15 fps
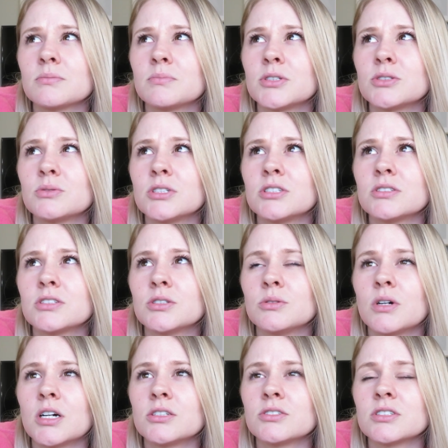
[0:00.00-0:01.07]
between
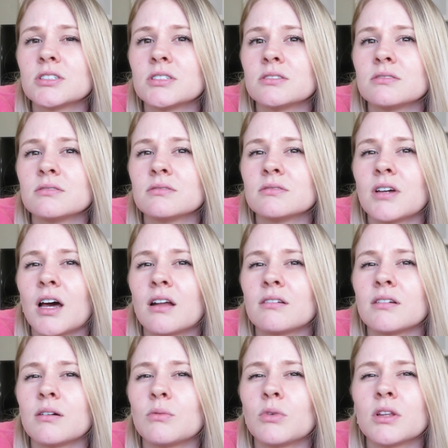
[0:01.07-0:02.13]
200 and, I
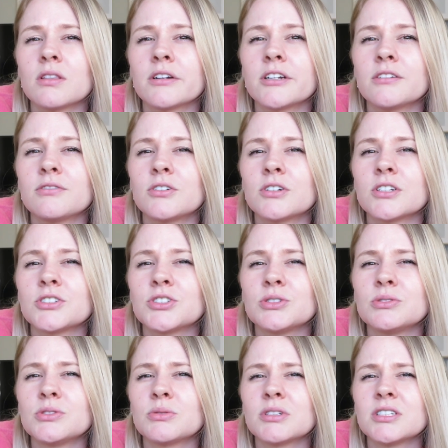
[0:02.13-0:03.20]
don't know, 134 to
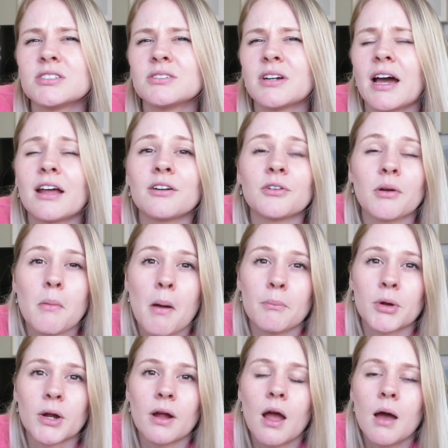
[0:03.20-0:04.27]
222, I don't
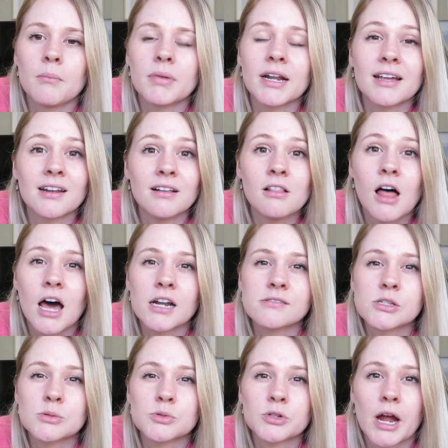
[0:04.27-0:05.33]
remember, but I get a lot
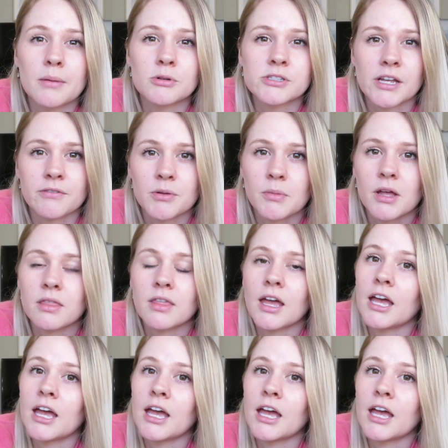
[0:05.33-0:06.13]
of subscribers every month.